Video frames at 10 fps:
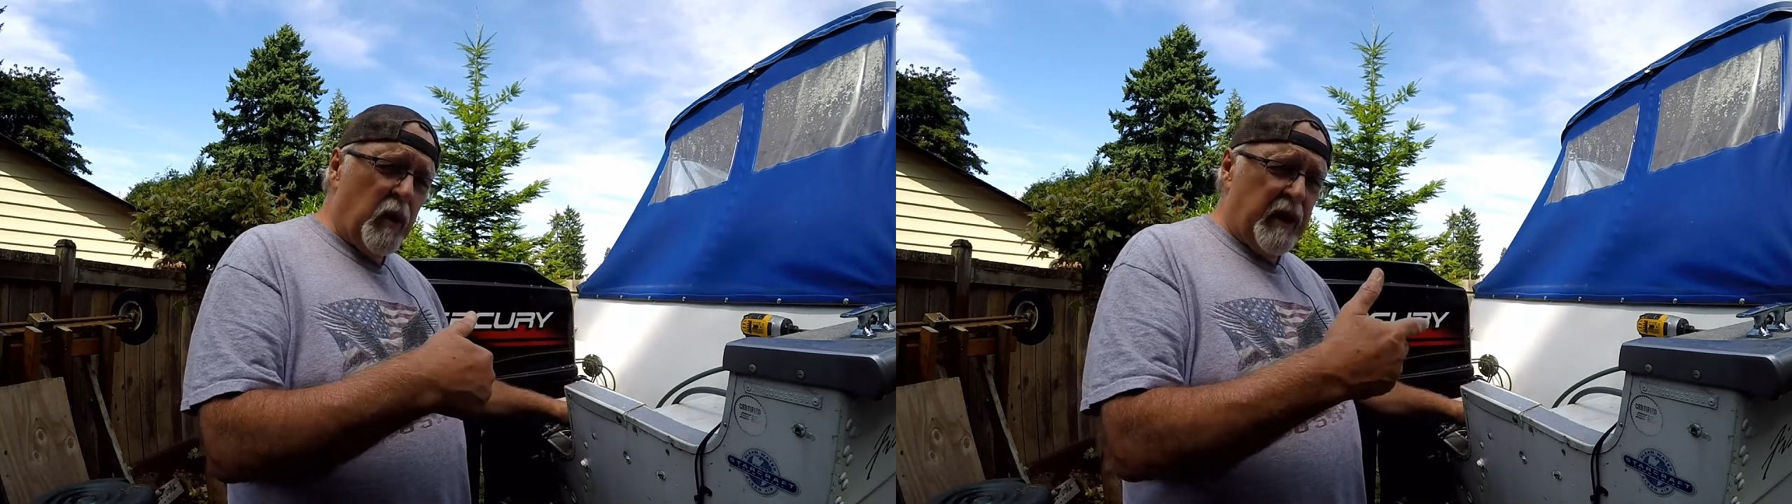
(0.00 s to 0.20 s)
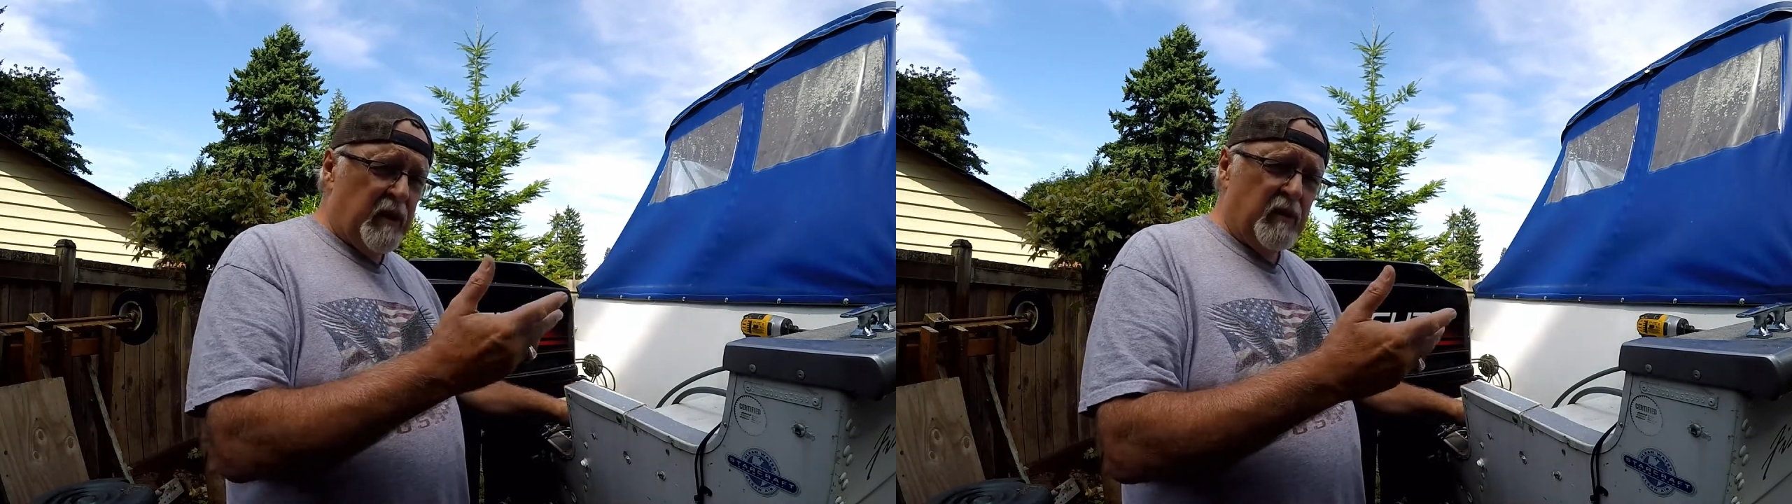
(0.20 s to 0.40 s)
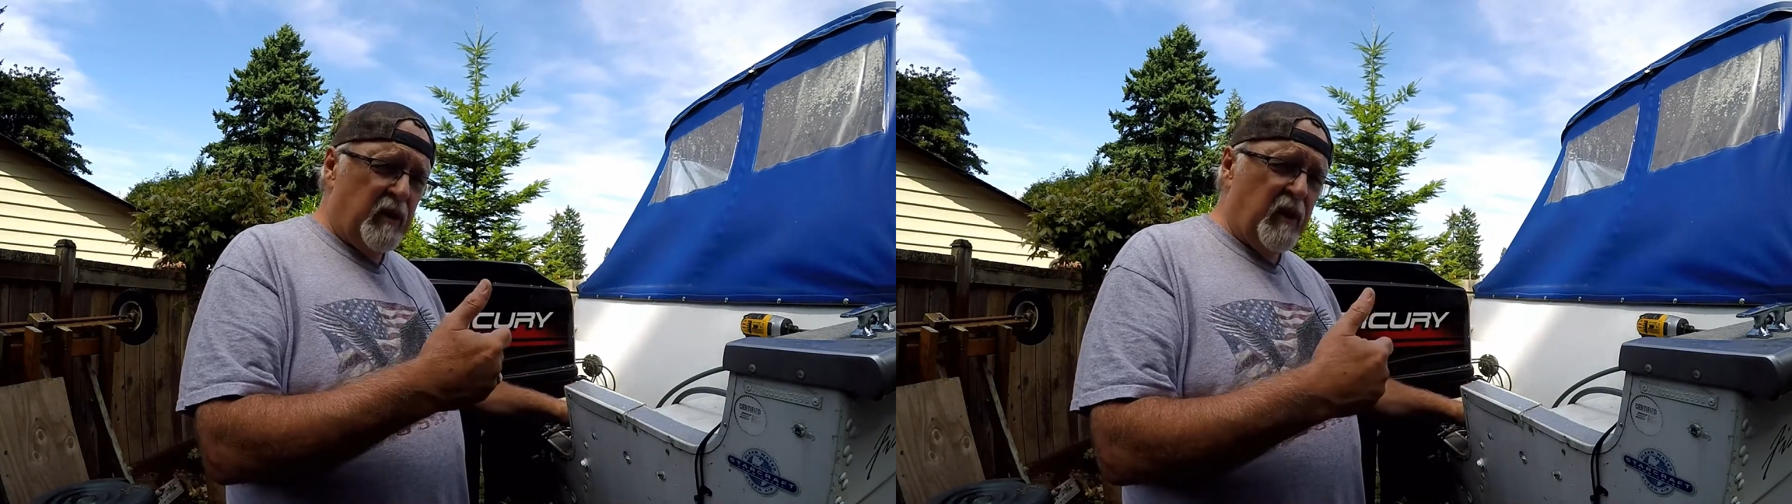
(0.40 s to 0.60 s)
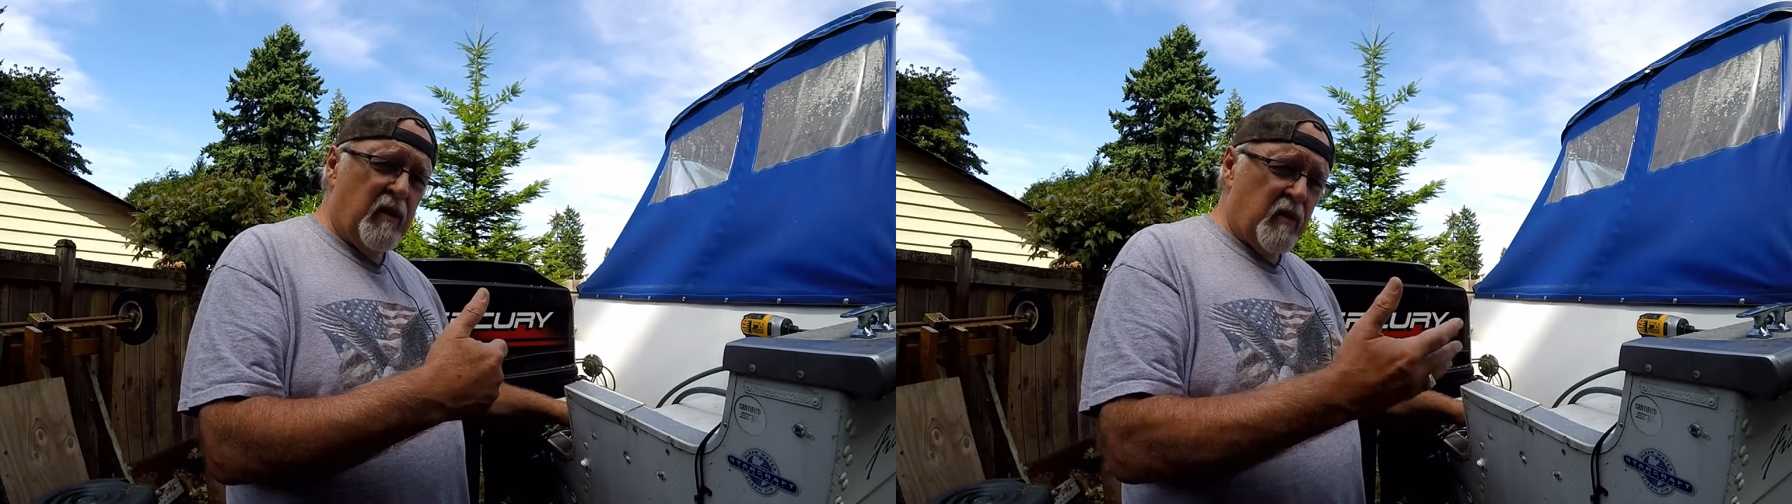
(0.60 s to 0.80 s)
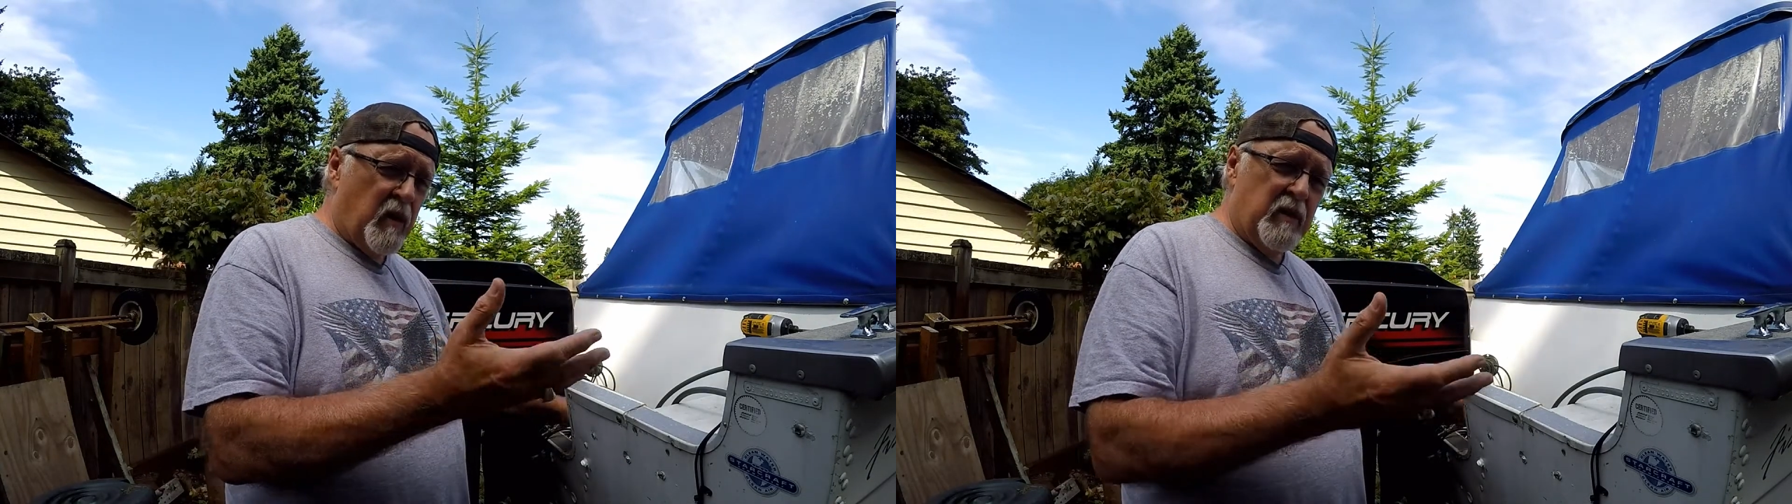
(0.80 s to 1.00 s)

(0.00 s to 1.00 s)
one end or the other,